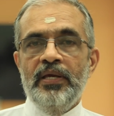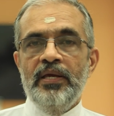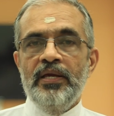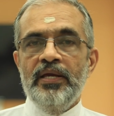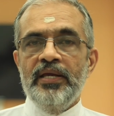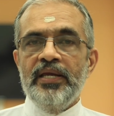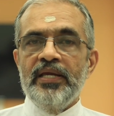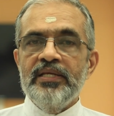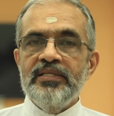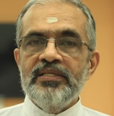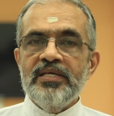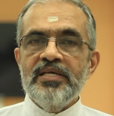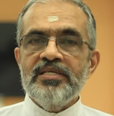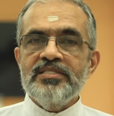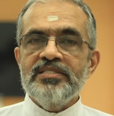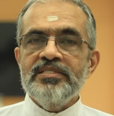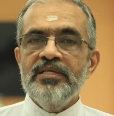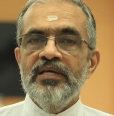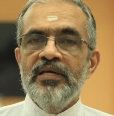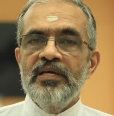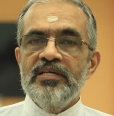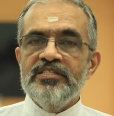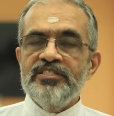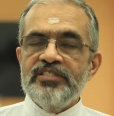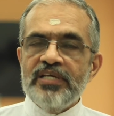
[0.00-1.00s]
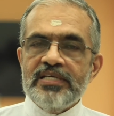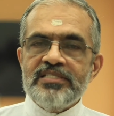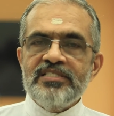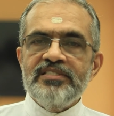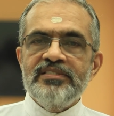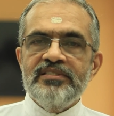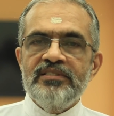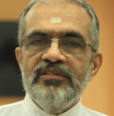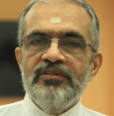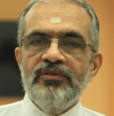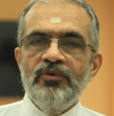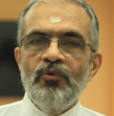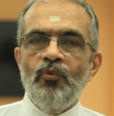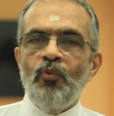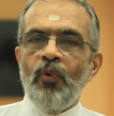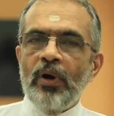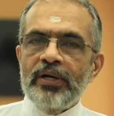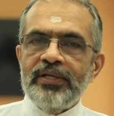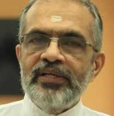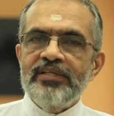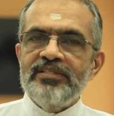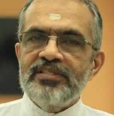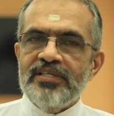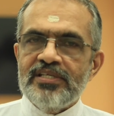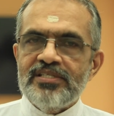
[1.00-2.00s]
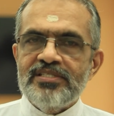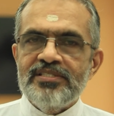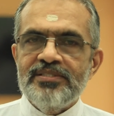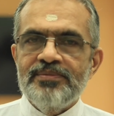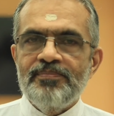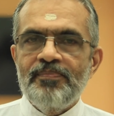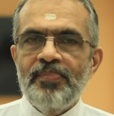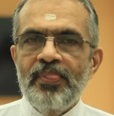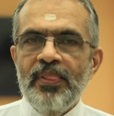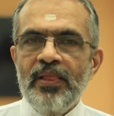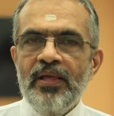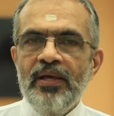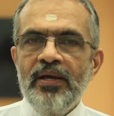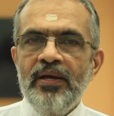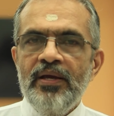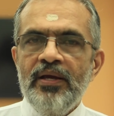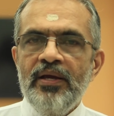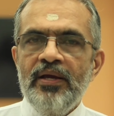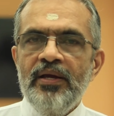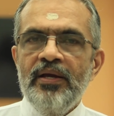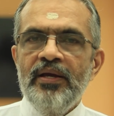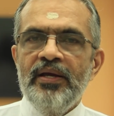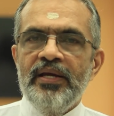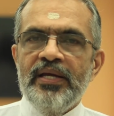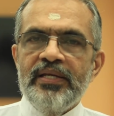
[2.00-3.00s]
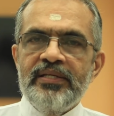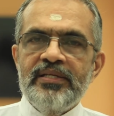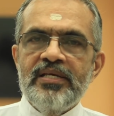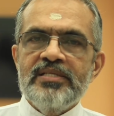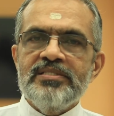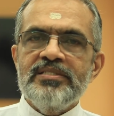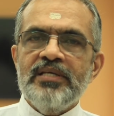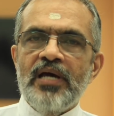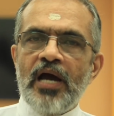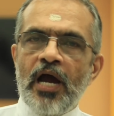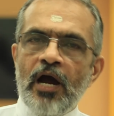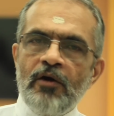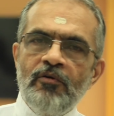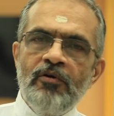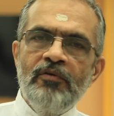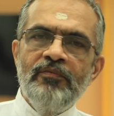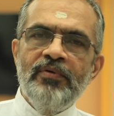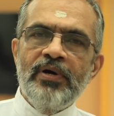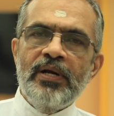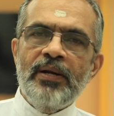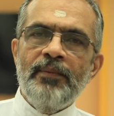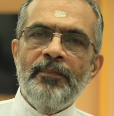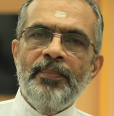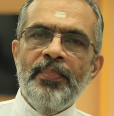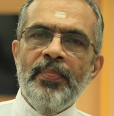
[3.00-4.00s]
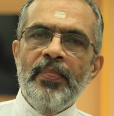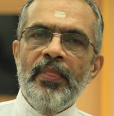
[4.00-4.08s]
It is just what it is. It is, however,